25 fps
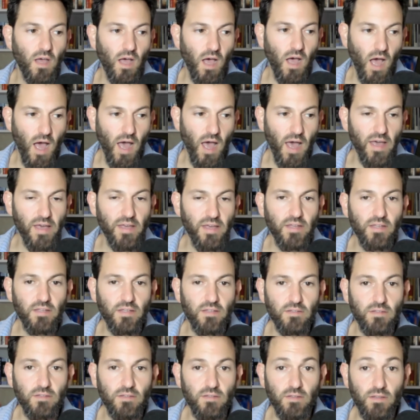I
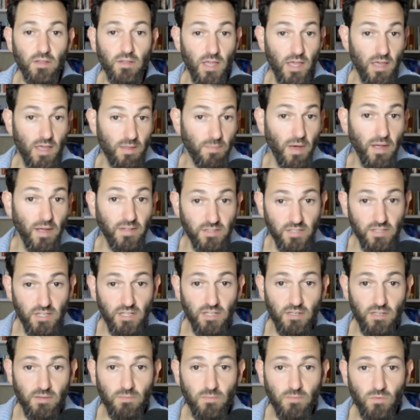and my
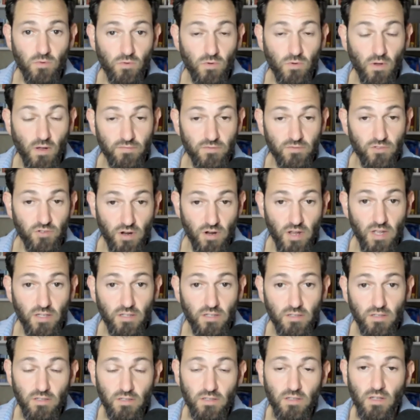team, who I've
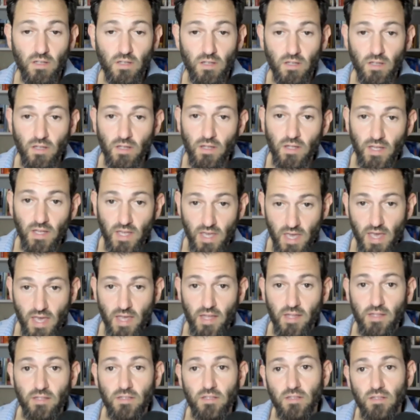trained,
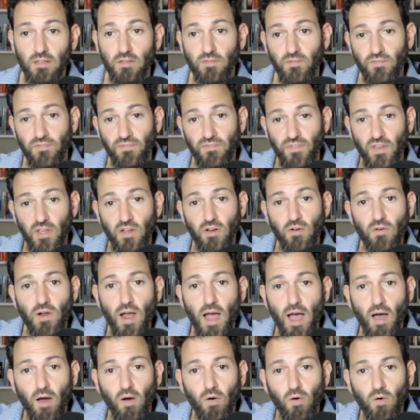can figure
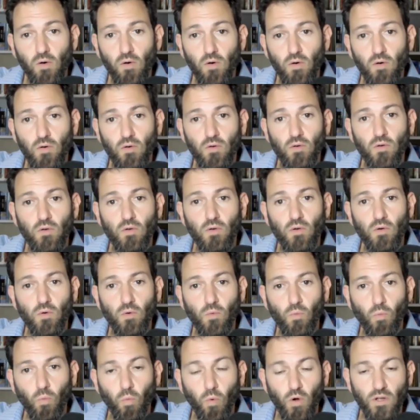out
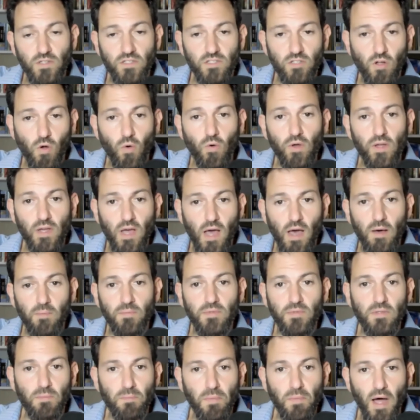what's going on
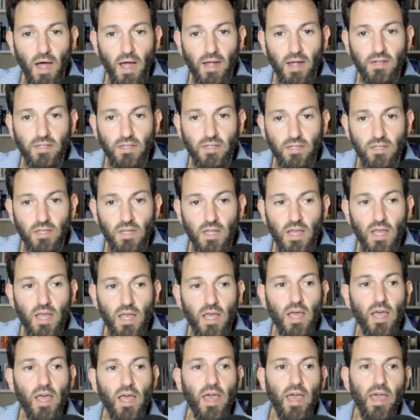with the body
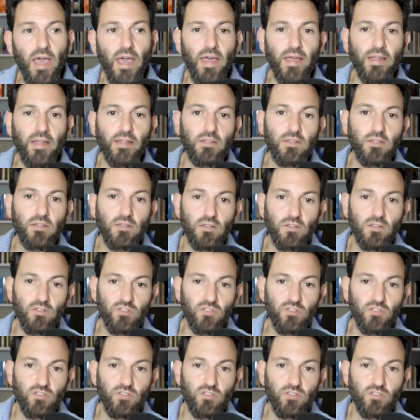and